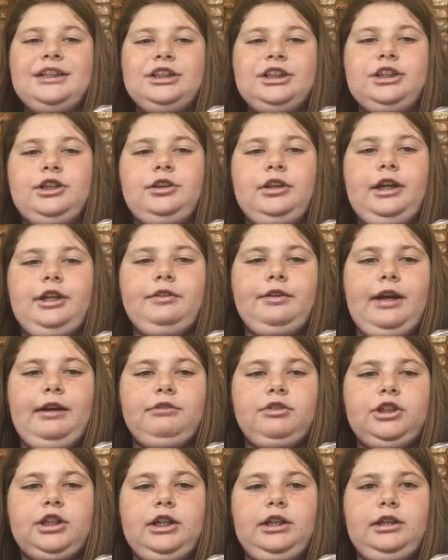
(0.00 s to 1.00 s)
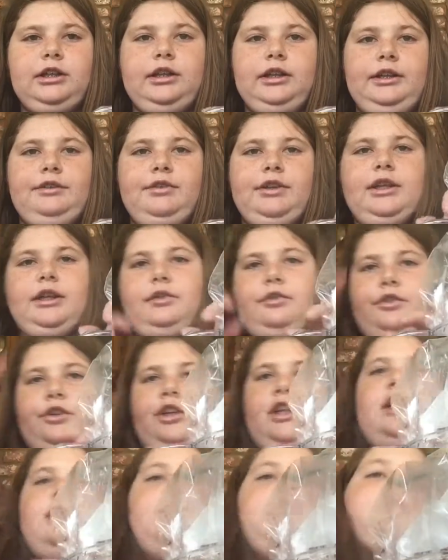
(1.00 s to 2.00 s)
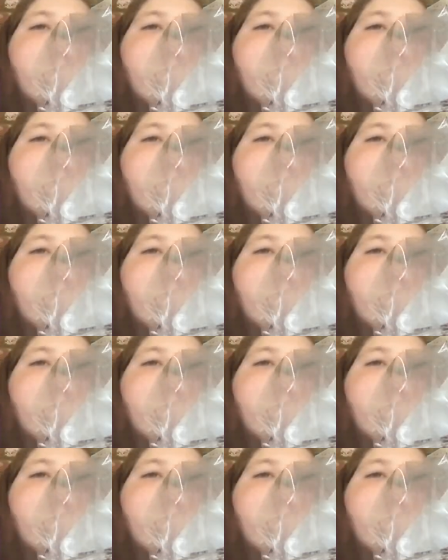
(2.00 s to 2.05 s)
So anyway, I'm just gonna leave it there for